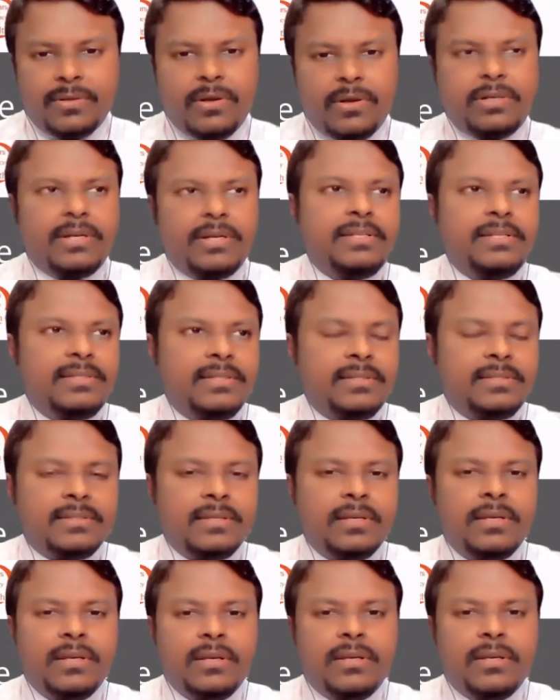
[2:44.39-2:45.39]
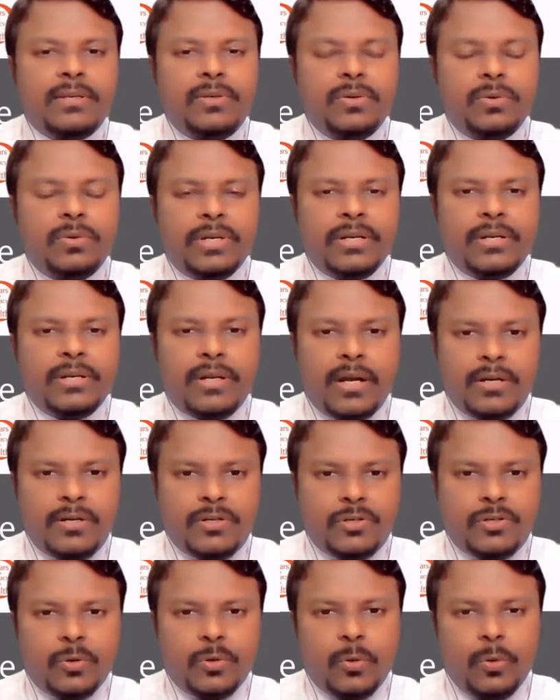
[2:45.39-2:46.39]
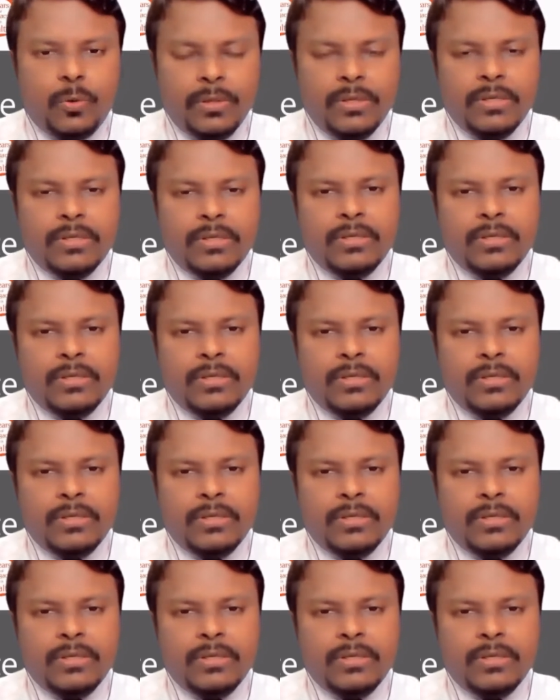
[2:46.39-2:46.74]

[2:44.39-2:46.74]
Continence is urine control.